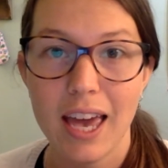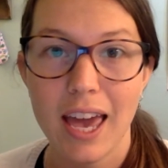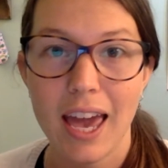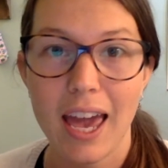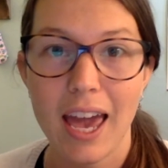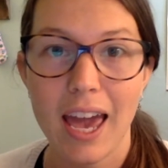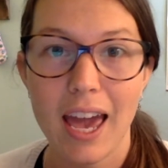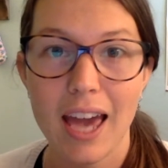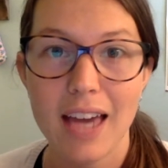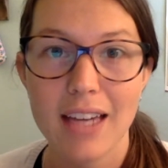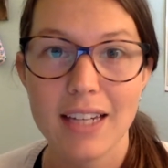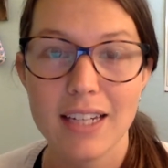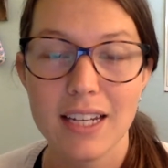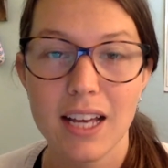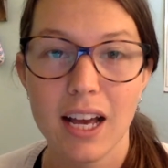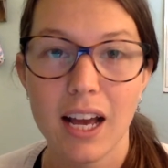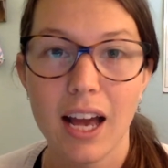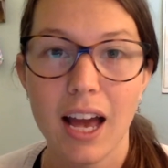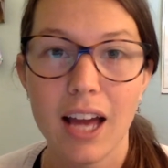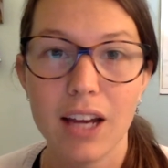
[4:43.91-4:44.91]
and
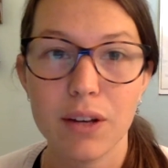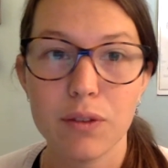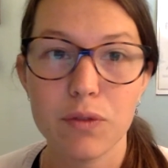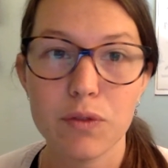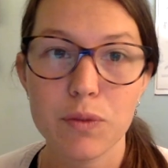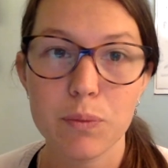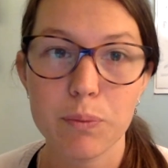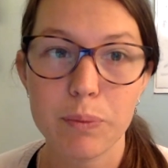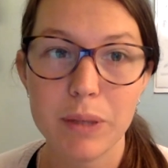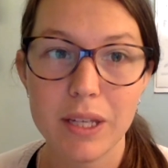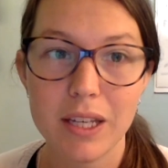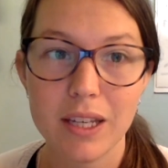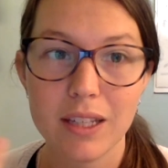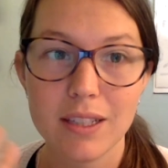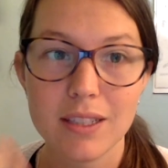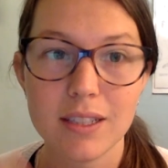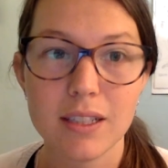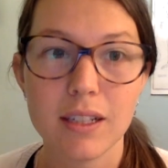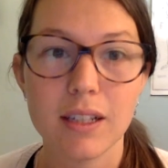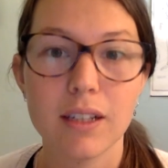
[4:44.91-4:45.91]
kind of begin
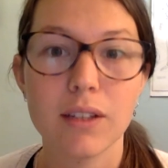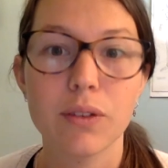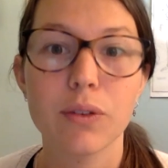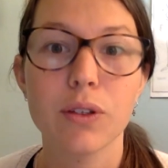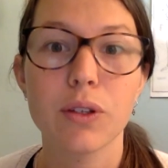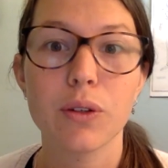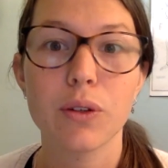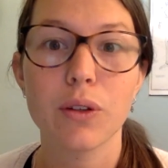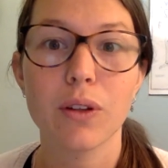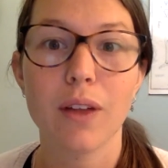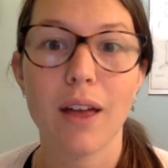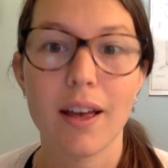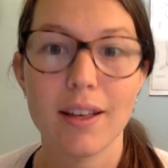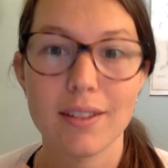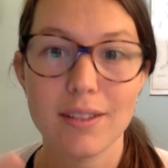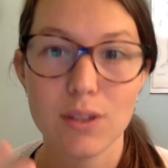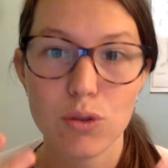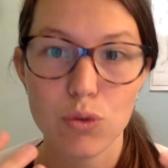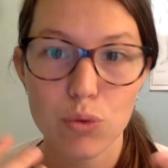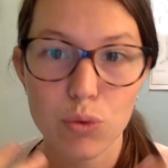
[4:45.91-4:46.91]
to utilize